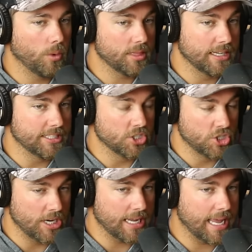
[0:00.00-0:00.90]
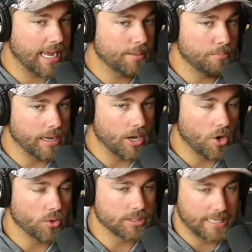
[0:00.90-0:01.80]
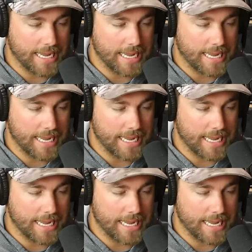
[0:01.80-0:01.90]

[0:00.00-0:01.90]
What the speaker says: with these jig head minnows,